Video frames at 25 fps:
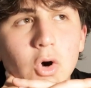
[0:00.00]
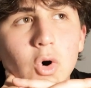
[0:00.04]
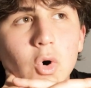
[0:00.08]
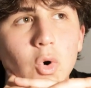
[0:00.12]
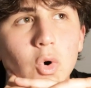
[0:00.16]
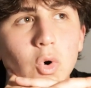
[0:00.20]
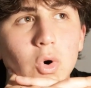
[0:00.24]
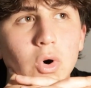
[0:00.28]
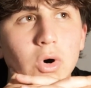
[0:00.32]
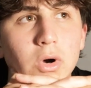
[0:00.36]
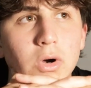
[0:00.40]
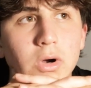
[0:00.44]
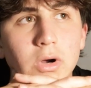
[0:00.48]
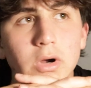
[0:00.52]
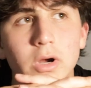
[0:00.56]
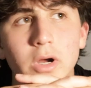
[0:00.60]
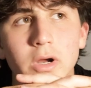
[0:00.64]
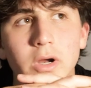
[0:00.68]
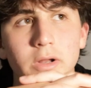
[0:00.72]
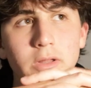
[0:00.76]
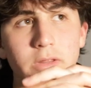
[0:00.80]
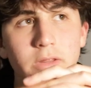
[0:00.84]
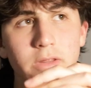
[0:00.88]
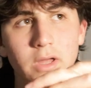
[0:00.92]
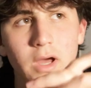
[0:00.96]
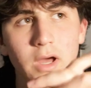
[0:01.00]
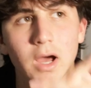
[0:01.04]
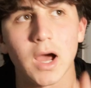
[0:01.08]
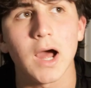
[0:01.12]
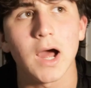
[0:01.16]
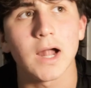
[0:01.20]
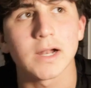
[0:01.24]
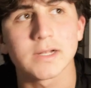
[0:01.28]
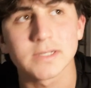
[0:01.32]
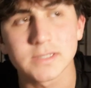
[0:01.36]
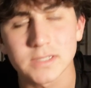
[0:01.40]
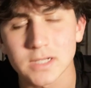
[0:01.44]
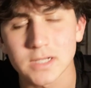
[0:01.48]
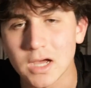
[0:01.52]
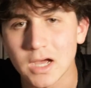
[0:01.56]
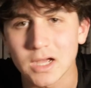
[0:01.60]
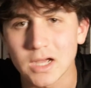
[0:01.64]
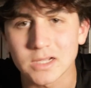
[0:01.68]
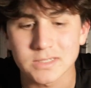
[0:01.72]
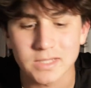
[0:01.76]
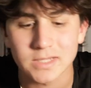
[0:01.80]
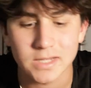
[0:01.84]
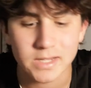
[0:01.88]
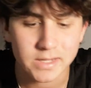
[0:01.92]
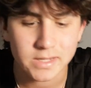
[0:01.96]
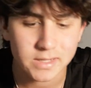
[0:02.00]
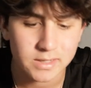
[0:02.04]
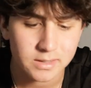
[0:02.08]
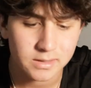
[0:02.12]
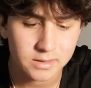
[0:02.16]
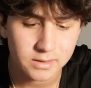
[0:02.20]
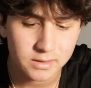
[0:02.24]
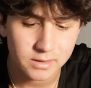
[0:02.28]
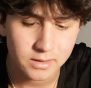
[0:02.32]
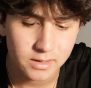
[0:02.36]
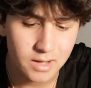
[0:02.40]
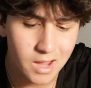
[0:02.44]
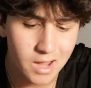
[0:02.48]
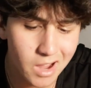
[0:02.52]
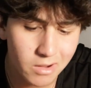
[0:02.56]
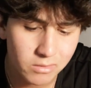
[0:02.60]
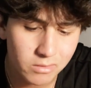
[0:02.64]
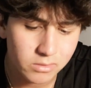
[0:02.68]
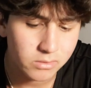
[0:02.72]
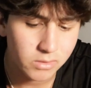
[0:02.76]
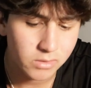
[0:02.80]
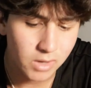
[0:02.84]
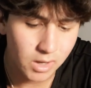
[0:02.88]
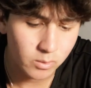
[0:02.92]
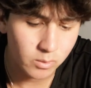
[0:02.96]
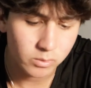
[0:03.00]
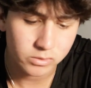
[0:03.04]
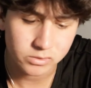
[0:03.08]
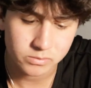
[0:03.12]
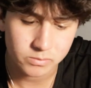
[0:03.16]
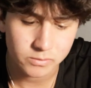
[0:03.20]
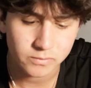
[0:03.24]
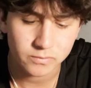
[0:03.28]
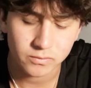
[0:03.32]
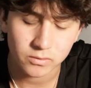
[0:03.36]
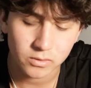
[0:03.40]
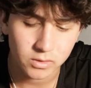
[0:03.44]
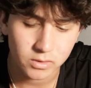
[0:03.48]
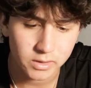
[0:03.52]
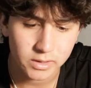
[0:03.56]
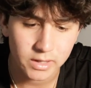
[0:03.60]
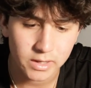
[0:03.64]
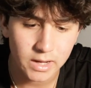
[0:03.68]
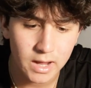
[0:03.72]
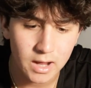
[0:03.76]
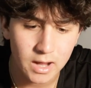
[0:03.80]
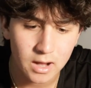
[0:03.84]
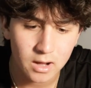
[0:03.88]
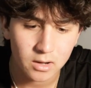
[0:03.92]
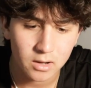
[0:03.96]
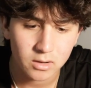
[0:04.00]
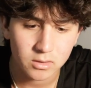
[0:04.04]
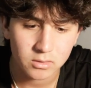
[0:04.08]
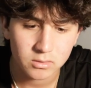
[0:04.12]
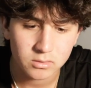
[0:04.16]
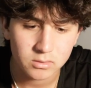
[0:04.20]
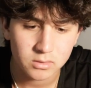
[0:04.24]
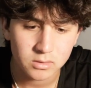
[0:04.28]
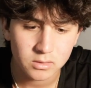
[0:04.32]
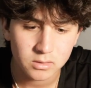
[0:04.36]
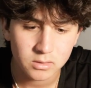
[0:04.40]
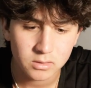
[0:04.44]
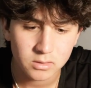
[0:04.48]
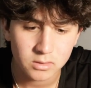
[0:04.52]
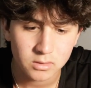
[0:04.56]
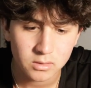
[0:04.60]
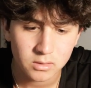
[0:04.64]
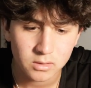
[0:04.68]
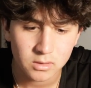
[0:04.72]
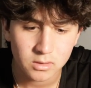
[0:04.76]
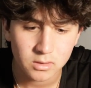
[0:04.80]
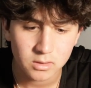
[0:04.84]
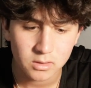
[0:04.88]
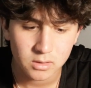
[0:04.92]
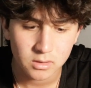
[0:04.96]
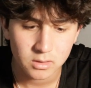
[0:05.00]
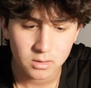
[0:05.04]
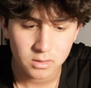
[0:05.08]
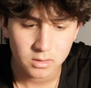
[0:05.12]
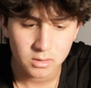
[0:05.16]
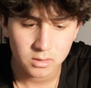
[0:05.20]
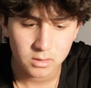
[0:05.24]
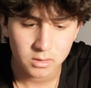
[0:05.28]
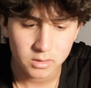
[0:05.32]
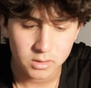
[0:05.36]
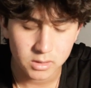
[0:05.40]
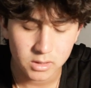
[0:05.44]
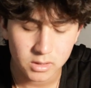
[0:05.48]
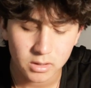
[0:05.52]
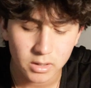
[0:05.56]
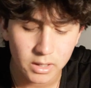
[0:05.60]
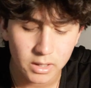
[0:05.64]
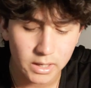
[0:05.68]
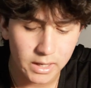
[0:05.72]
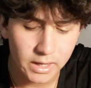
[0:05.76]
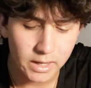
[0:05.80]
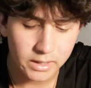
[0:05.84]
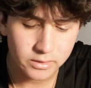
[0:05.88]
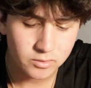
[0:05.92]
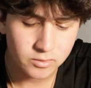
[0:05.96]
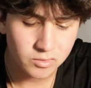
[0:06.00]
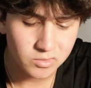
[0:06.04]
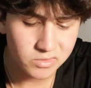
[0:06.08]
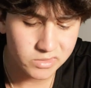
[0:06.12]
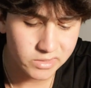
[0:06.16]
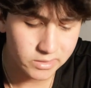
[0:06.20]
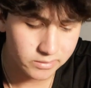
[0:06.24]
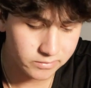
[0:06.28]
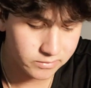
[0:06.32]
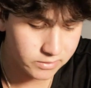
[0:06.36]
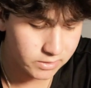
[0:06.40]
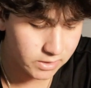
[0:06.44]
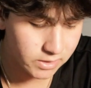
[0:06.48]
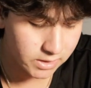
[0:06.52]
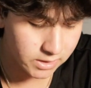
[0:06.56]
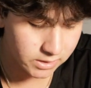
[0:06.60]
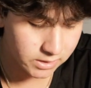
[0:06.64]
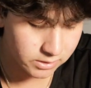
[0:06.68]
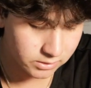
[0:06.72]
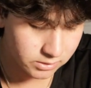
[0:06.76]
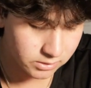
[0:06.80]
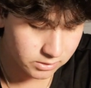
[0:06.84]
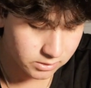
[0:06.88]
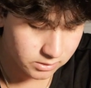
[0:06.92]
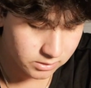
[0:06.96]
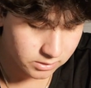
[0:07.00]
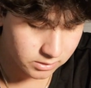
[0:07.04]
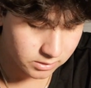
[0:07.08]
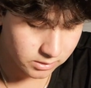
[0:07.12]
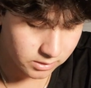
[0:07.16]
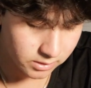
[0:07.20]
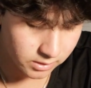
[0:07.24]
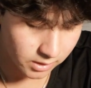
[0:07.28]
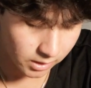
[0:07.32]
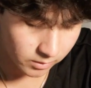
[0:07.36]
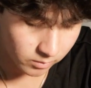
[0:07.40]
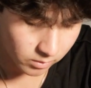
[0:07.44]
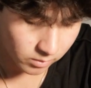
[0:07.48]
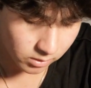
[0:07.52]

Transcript: or the hot sauce, like how I was before and now, you know, I truly have changed and I